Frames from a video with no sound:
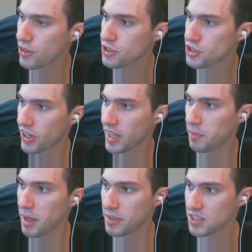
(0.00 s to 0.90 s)
the cherry
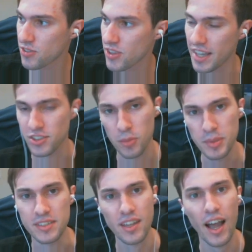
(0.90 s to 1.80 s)
limeade mix for the SRBs?